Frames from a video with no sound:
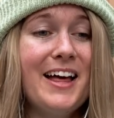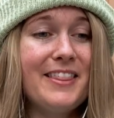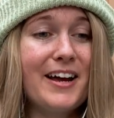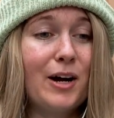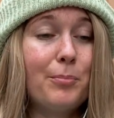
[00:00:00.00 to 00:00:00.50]

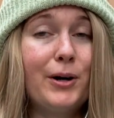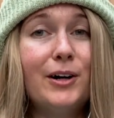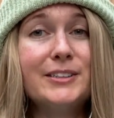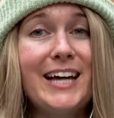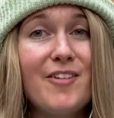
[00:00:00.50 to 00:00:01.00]
their
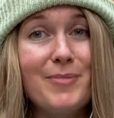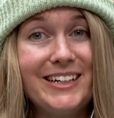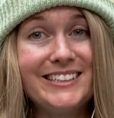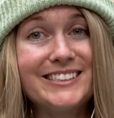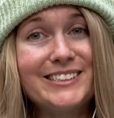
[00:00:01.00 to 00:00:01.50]
burrows have been
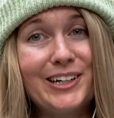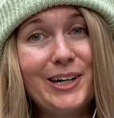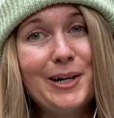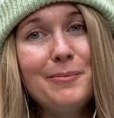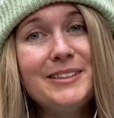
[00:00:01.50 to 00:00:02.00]

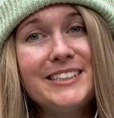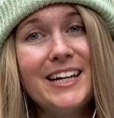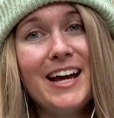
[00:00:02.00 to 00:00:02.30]
disturbed